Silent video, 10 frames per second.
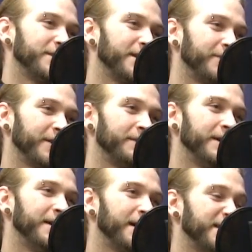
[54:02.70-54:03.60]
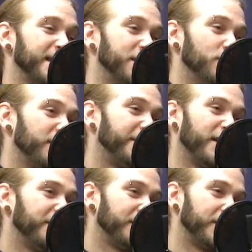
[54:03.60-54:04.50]
or something, because they do it
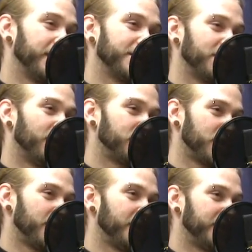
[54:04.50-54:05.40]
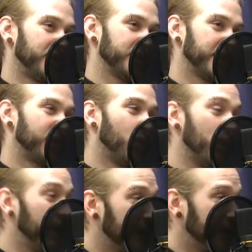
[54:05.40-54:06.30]
for other things. So I'm sure that there's like a
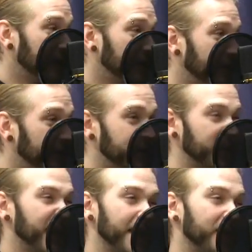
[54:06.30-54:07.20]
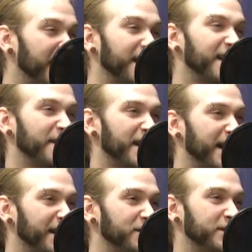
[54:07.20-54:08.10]
way to get that, and then
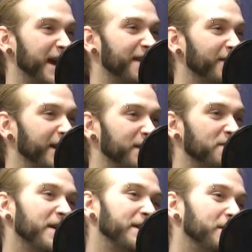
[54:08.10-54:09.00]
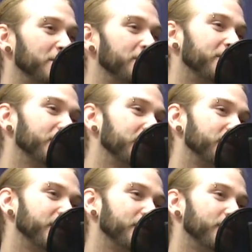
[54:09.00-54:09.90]
I could just have like an event code for these
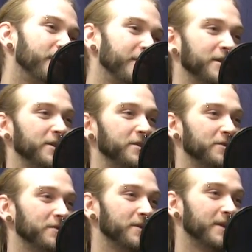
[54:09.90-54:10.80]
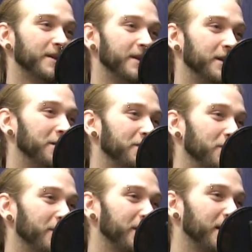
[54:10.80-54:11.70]
people where they just use, you know, if
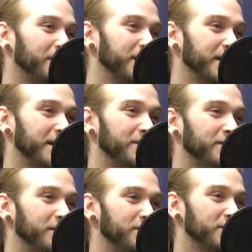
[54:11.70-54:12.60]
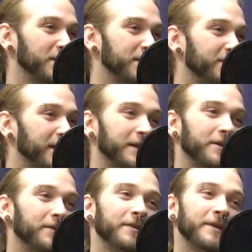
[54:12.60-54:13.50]
you want to come to dinner, you can use this event
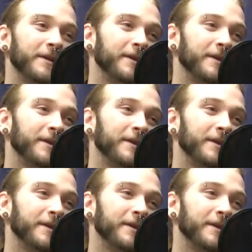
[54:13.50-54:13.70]
code.